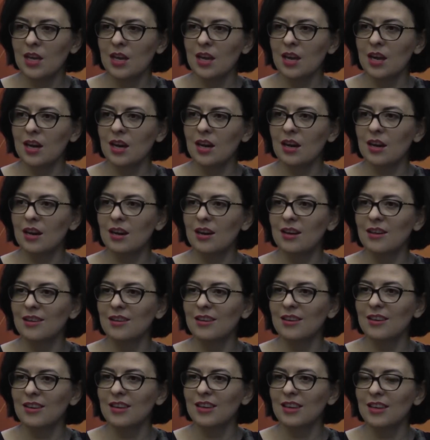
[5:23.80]
Uh,
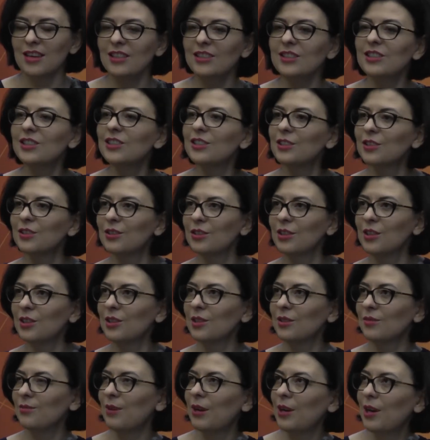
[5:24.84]
it,
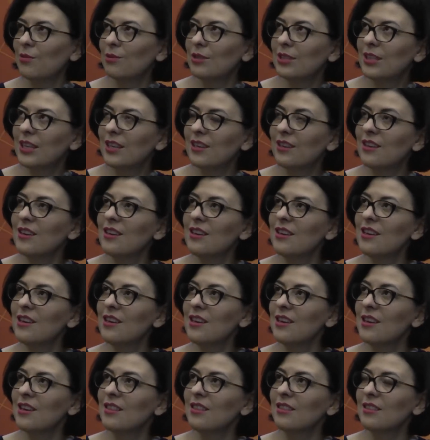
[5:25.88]
it, I would say,
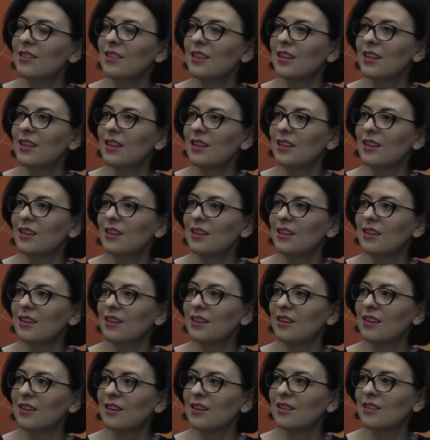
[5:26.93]
they
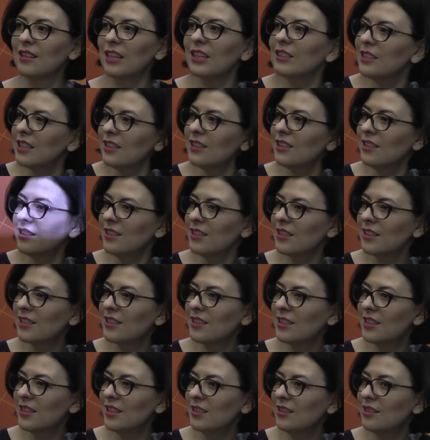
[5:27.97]
uh, they didn't
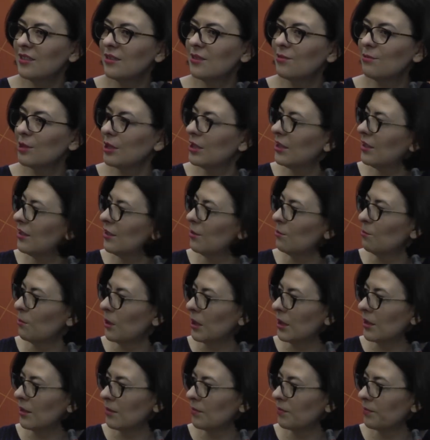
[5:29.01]
succeed. We didn't
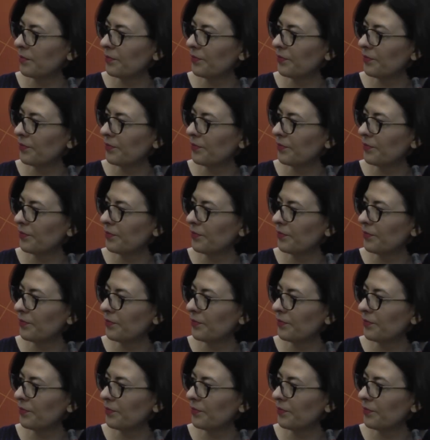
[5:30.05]
win.